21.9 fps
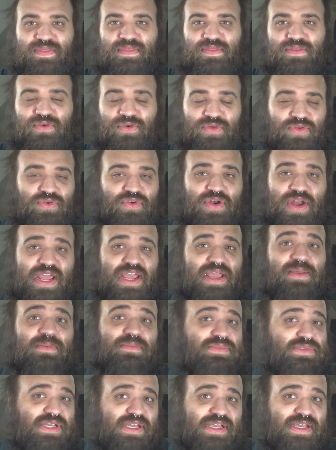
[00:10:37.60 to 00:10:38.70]
or their
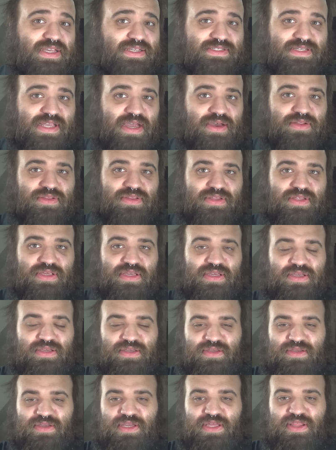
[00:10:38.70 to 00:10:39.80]
names, I guess, out
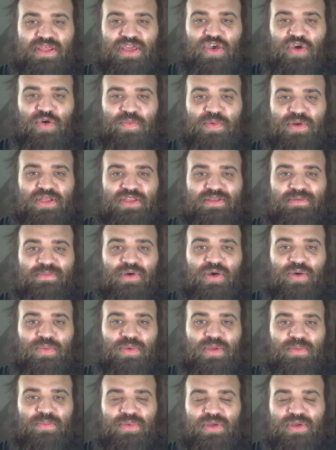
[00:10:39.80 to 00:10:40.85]
in the open at the moment.